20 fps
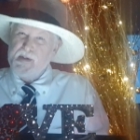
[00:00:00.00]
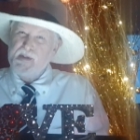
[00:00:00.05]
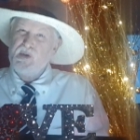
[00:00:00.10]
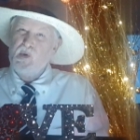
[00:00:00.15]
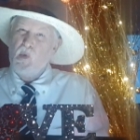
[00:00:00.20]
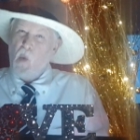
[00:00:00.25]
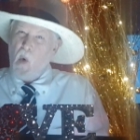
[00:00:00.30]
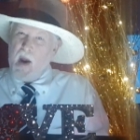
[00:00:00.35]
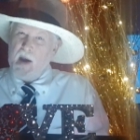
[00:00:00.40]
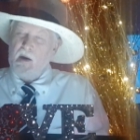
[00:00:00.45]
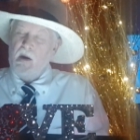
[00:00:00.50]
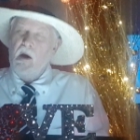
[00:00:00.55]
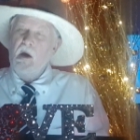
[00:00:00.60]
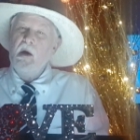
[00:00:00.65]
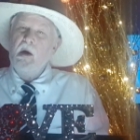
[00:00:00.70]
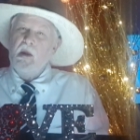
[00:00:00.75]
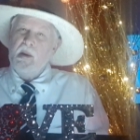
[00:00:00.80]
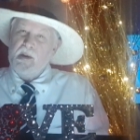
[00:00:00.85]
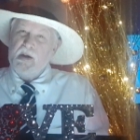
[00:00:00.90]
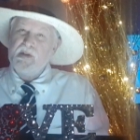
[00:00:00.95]
is away?
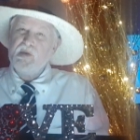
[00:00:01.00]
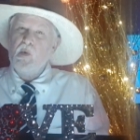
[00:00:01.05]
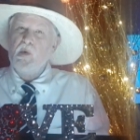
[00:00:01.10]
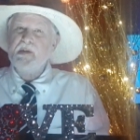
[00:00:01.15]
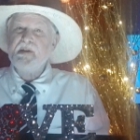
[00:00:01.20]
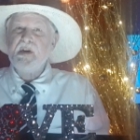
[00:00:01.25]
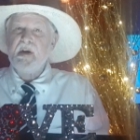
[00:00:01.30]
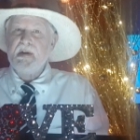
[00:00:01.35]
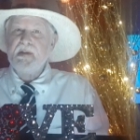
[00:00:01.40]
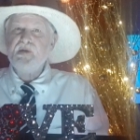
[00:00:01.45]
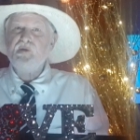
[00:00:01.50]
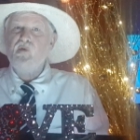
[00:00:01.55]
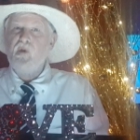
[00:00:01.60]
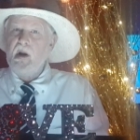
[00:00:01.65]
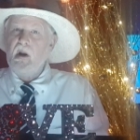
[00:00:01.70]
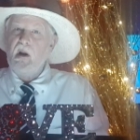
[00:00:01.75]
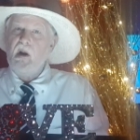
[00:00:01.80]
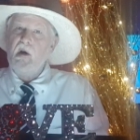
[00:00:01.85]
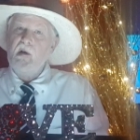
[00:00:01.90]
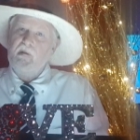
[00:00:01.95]
This was his
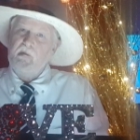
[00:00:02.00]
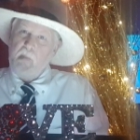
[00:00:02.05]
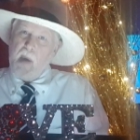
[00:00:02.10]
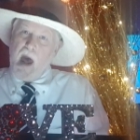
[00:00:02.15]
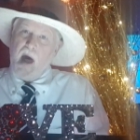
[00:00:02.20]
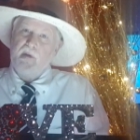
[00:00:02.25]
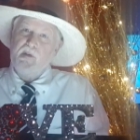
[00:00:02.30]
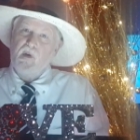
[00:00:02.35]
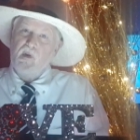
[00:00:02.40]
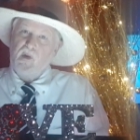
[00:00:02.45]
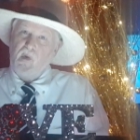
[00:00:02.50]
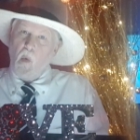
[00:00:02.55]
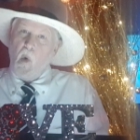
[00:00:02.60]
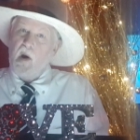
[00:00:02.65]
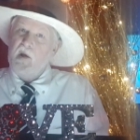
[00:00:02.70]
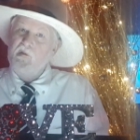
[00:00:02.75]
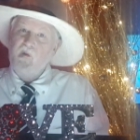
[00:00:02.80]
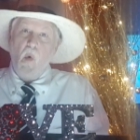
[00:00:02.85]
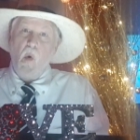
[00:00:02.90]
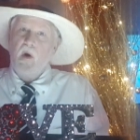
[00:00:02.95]
riddle of Matthew
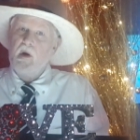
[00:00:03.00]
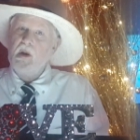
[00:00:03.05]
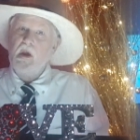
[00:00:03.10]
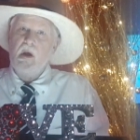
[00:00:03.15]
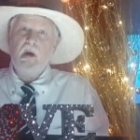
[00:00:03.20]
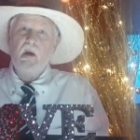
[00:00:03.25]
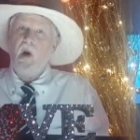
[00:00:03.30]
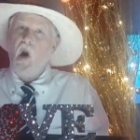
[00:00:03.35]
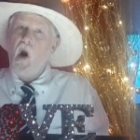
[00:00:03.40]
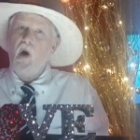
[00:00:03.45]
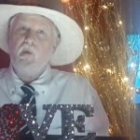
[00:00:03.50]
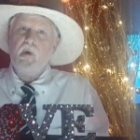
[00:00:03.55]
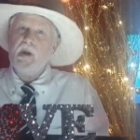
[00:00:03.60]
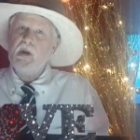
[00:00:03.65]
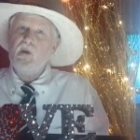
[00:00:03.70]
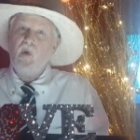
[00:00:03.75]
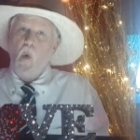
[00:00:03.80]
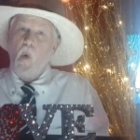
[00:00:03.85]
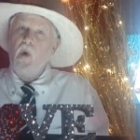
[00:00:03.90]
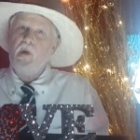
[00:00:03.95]
24, and he had already
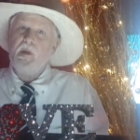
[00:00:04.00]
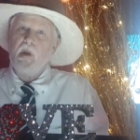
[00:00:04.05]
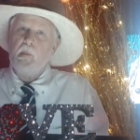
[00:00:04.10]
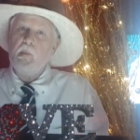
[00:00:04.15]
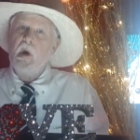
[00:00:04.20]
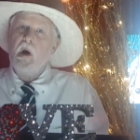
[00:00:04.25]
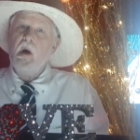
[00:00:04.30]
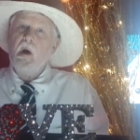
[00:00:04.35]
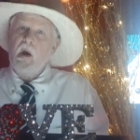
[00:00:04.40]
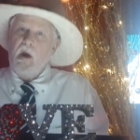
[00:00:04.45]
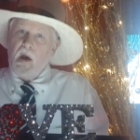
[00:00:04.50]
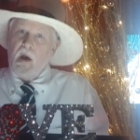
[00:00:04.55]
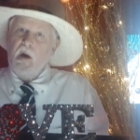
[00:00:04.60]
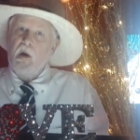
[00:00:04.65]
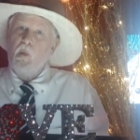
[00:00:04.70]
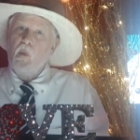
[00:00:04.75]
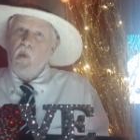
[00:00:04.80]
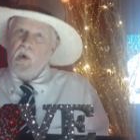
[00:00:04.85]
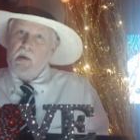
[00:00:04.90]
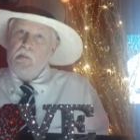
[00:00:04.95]
told them
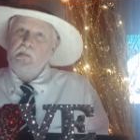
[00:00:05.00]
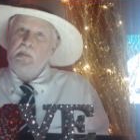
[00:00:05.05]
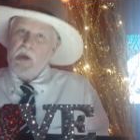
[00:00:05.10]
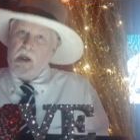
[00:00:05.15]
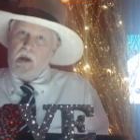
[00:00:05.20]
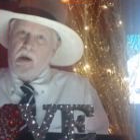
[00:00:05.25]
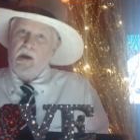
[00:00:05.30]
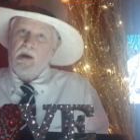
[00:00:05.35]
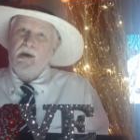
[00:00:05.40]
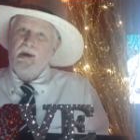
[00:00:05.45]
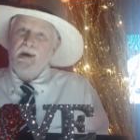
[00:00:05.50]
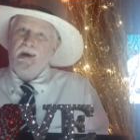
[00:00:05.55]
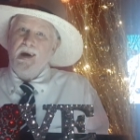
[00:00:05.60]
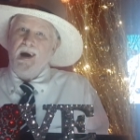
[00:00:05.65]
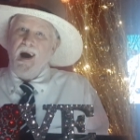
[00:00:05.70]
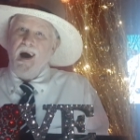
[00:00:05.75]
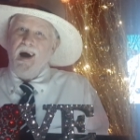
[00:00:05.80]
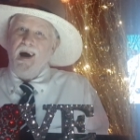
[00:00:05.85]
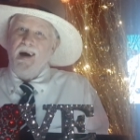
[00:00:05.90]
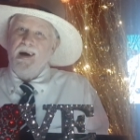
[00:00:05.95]
it would be
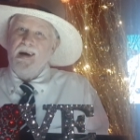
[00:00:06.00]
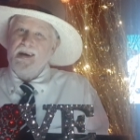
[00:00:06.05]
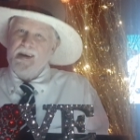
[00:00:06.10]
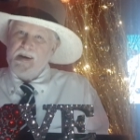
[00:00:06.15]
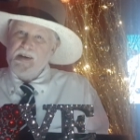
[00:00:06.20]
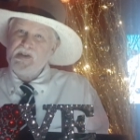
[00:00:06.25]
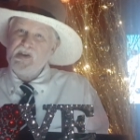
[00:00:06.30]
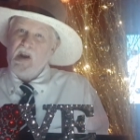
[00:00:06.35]
uh, his